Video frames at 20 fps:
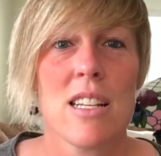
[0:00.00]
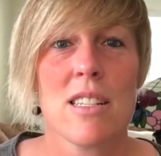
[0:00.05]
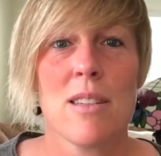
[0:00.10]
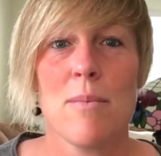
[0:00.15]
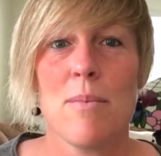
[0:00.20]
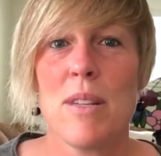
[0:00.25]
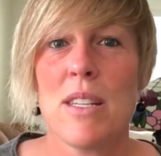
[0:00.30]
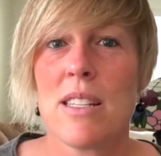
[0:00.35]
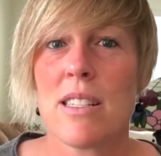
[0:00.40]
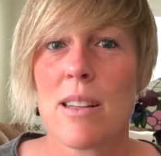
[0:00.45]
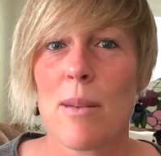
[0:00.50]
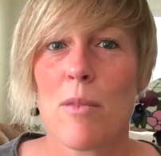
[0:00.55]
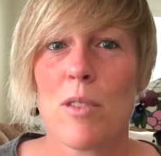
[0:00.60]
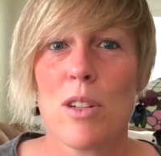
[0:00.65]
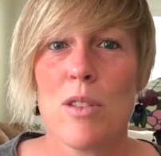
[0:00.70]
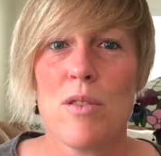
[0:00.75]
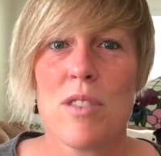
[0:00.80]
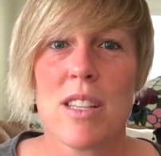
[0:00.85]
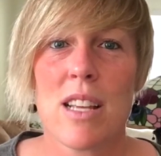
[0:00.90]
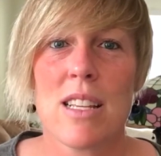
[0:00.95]
to be
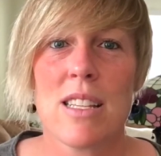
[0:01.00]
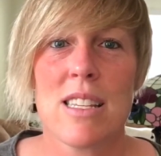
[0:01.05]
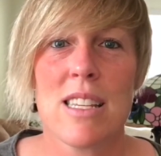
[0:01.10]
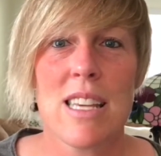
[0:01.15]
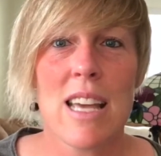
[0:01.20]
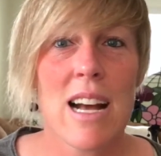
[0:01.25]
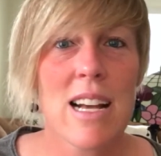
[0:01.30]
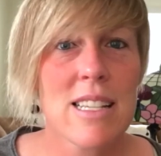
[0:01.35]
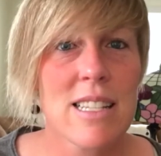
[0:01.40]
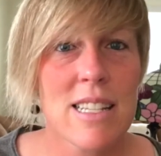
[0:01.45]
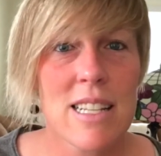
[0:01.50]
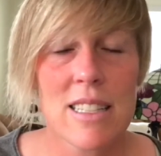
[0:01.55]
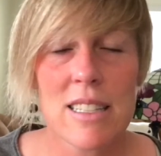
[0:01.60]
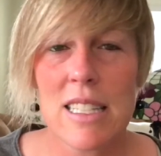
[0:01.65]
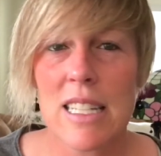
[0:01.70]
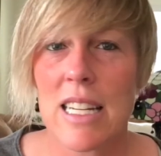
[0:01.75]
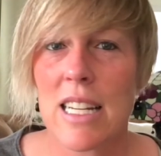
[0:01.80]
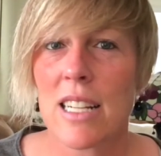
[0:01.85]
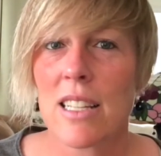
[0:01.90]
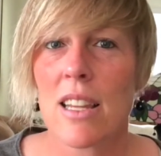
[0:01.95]
someone who says yes to
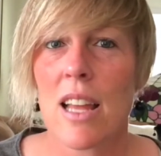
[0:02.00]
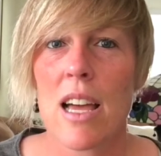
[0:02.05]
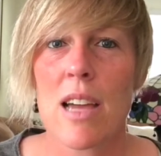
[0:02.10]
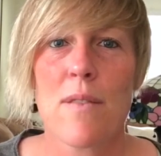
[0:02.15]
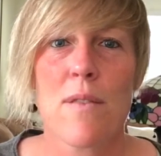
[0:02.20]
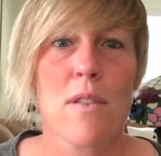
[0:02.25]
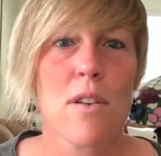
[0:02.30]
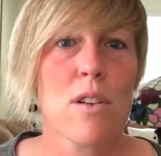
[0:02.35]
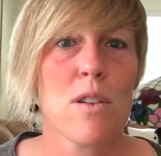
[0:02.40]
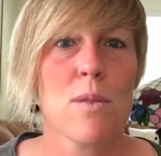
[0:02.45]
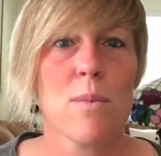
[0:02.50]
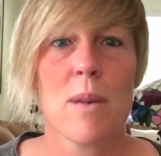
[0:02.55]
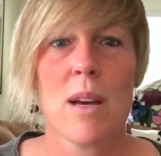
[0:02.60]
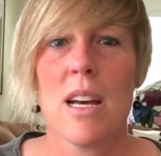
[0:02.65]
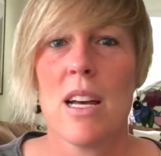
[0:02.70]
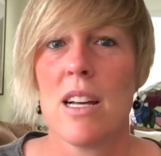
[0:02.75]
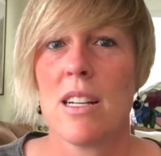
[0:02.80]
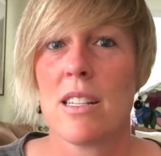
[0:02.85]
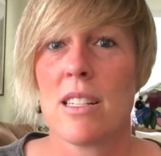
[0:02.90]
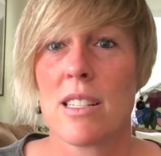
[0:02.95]
leading a life group,
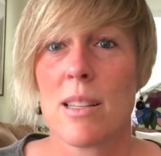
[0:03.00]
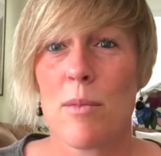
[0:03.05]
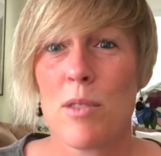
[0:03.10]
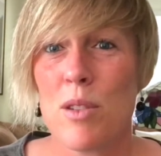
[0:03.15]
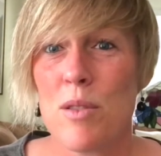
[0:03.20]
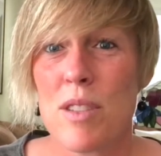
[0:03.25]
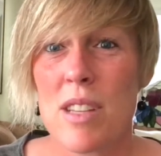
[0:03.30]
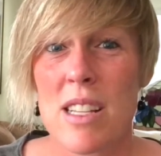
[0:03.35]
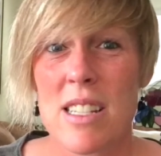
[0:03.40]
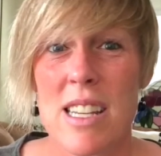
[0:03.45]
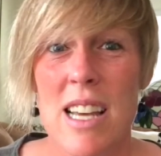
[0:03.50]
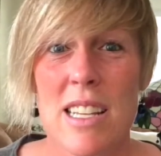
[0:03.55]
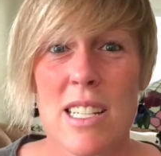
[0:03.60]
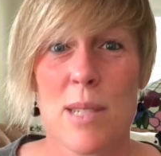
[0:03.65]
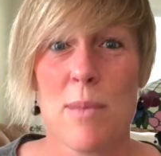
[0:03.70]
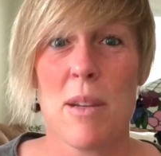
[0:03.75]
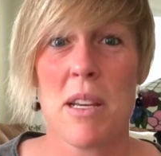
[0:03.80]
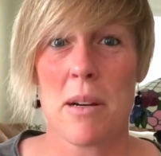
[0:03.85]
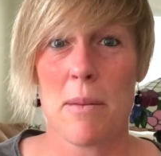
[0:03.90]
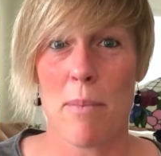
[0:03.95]
to someone who says yes
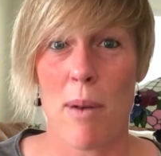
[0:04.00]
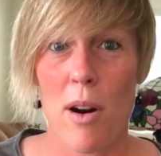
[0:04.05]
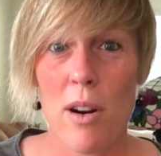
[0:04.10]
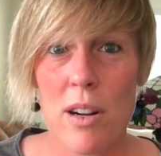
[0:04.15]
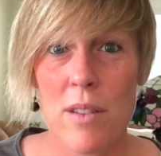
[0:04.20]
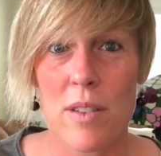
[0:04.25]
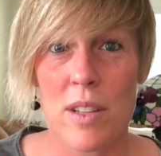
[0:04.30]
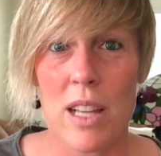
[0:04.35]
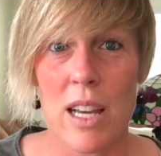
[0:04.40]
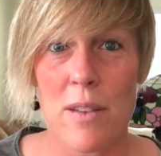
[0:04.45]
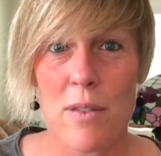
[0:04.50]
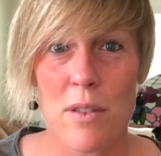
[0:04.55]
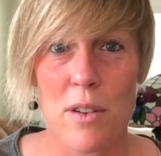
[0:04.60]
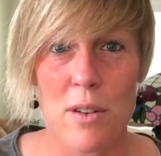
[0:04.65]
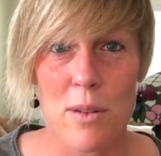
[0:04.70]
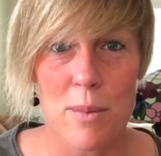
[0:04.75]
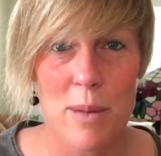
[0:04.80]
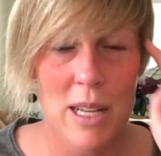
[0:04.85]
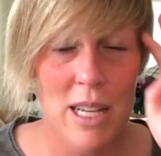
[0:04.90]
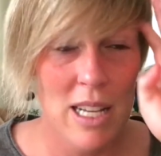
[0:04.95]
to being a part of a life
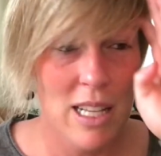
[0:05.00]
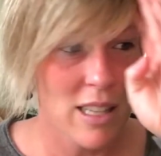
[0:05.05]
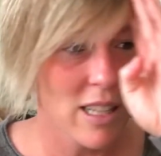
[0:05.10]
group.